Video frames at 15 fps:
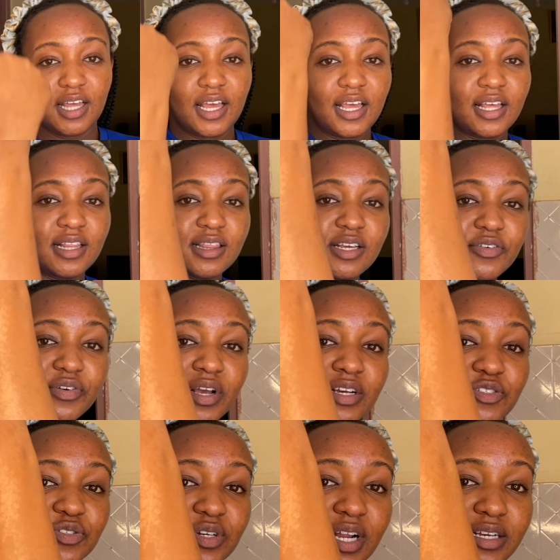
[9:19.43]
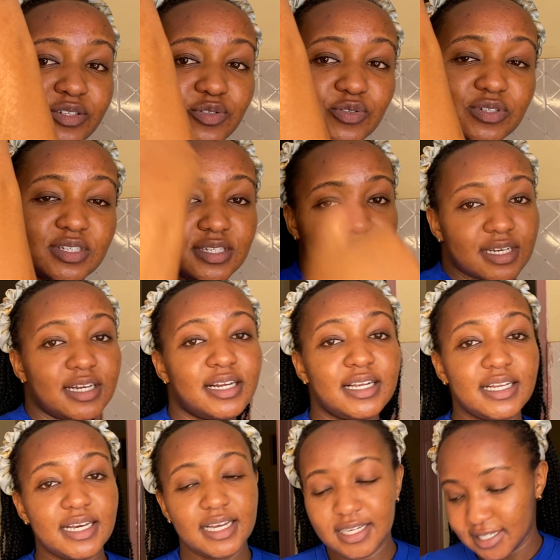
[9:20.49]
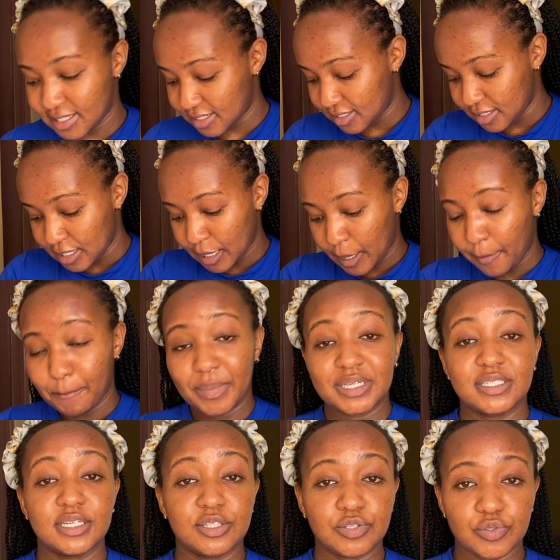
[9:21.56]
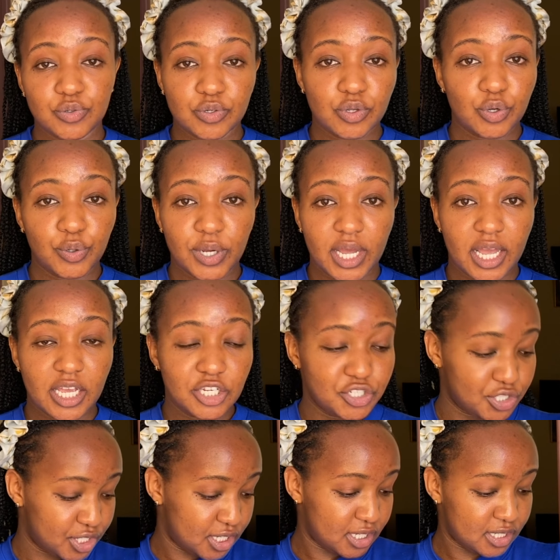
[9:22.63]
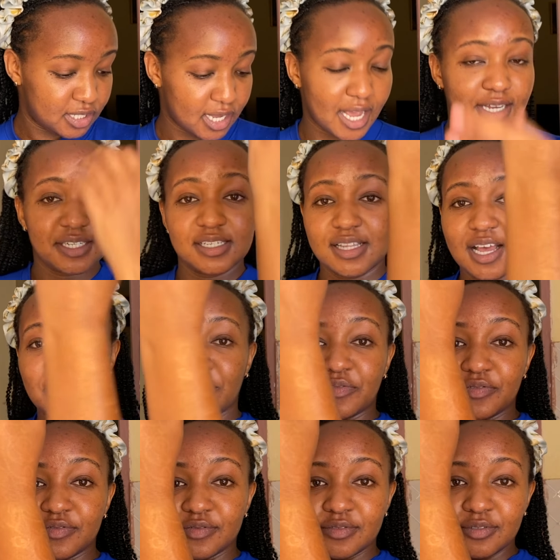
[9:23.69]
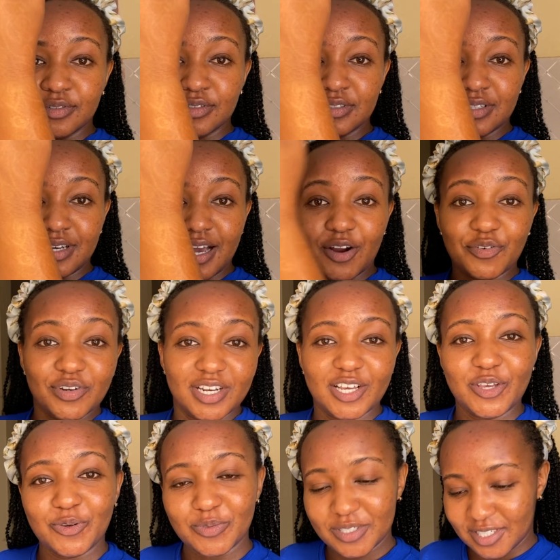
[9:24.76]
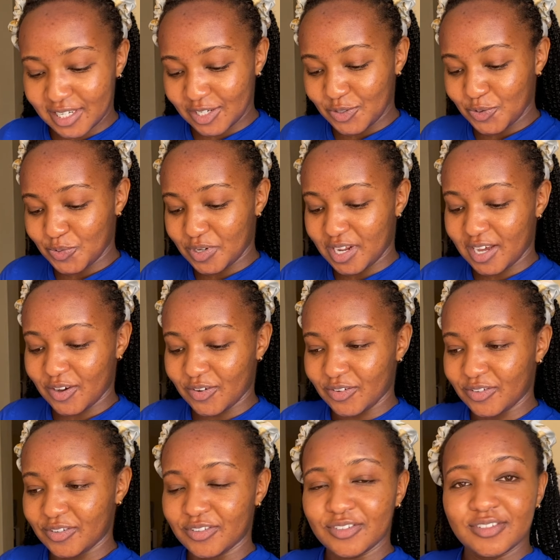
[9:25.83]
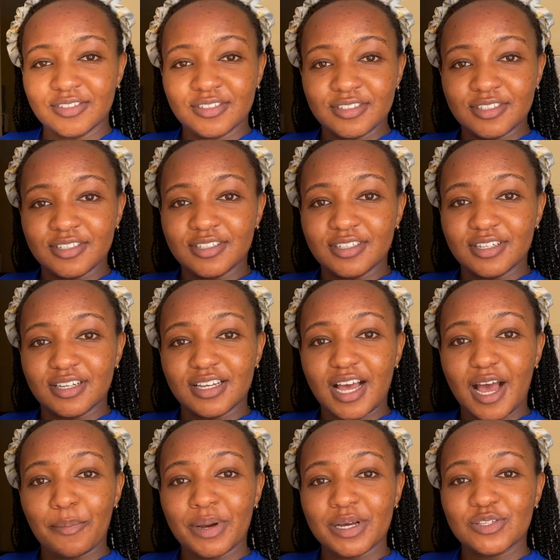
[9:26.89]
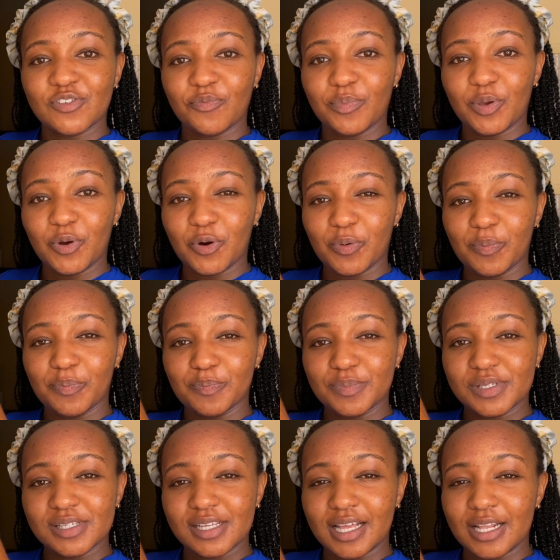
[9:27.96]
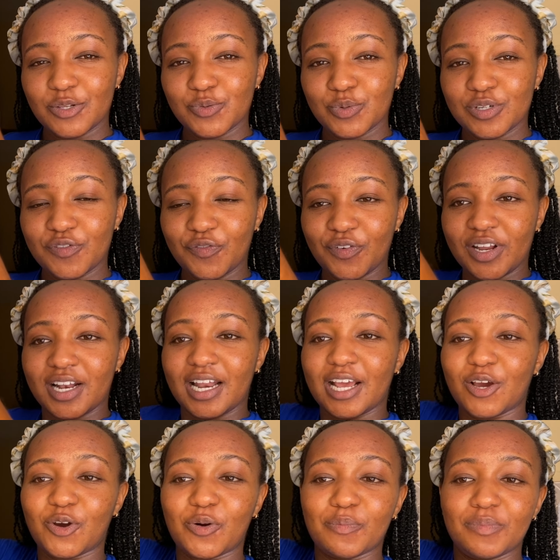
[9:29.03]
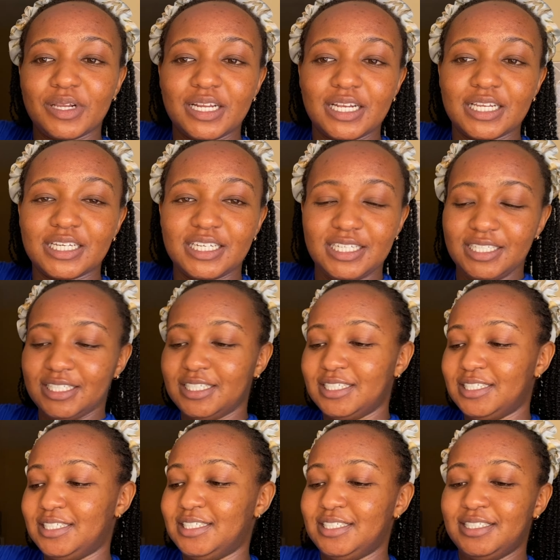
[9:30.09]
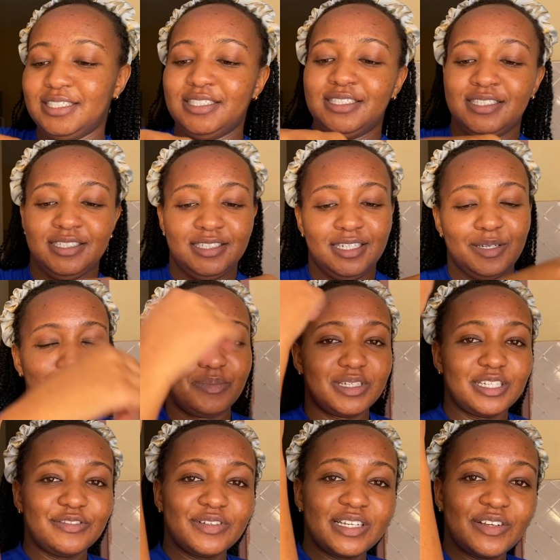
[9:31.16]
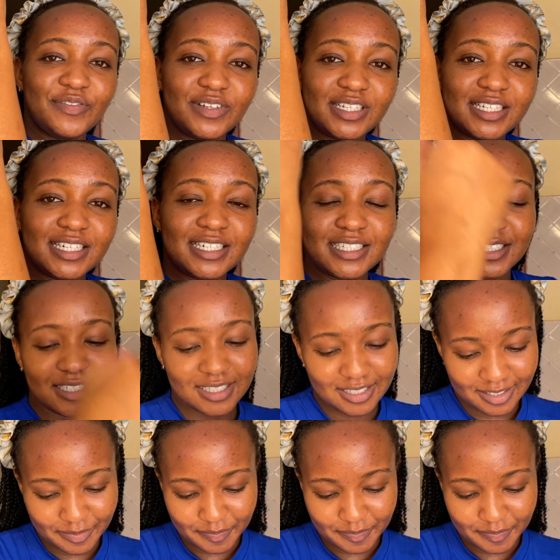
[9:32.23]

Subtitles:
And the reaction has not cleared, but it's no longer itchy. I just have a really cute tattoo now. A part of me hopes it won't fade like completely. But even if it does,